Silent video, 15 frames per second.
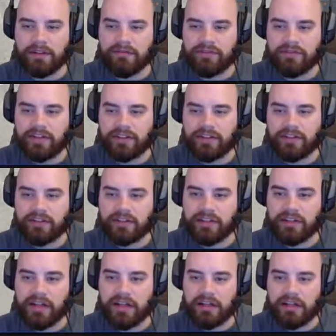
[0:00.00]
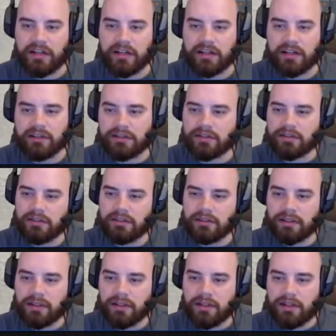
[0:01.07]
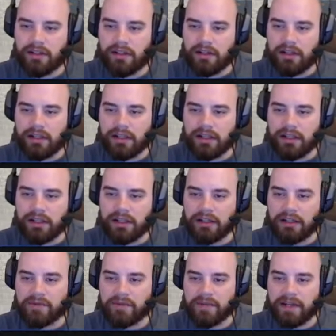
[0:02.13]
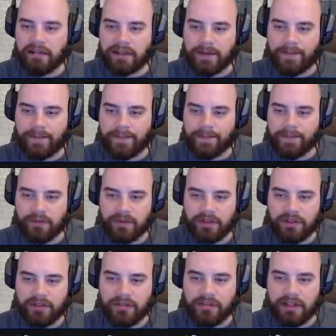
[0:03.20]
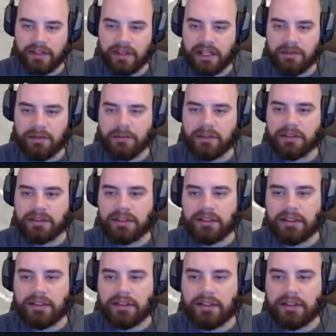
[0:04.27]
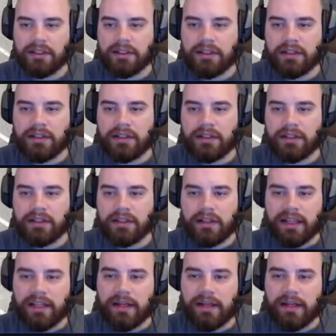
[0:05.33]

Check, check, check, check, and comes back down. So when it's enabled, it